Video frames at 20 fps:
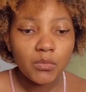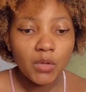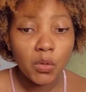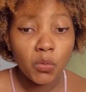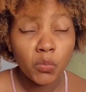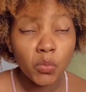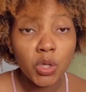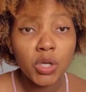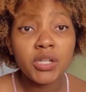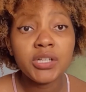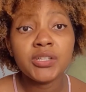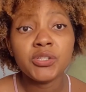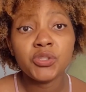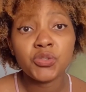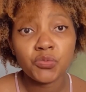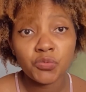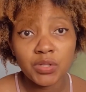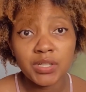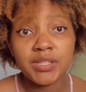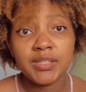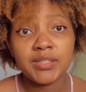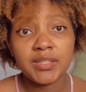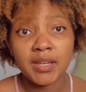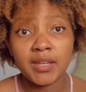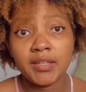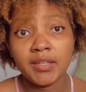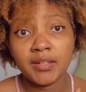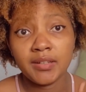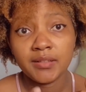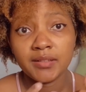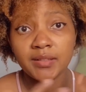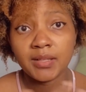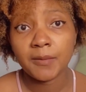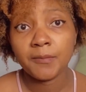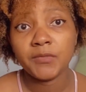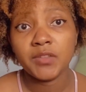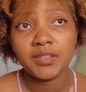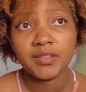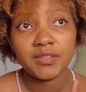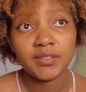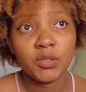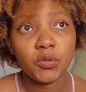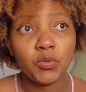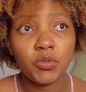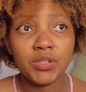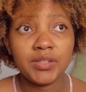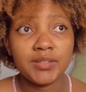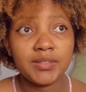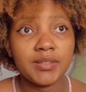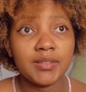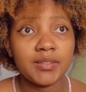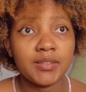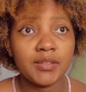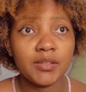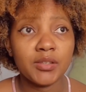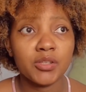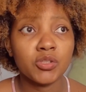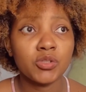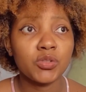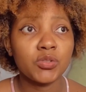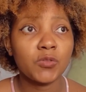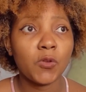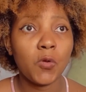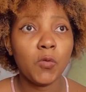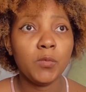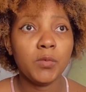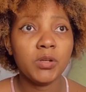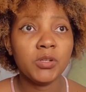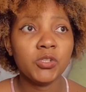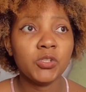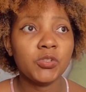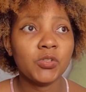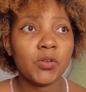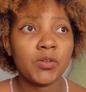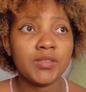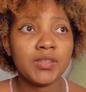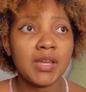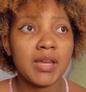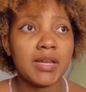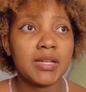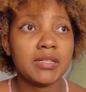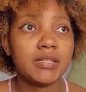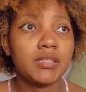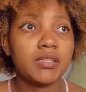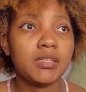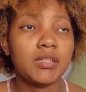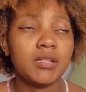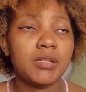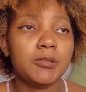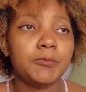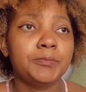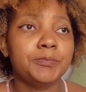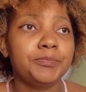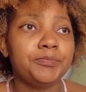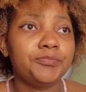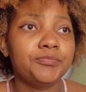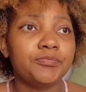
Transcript: Work is really taken as something serious here, so much so that, I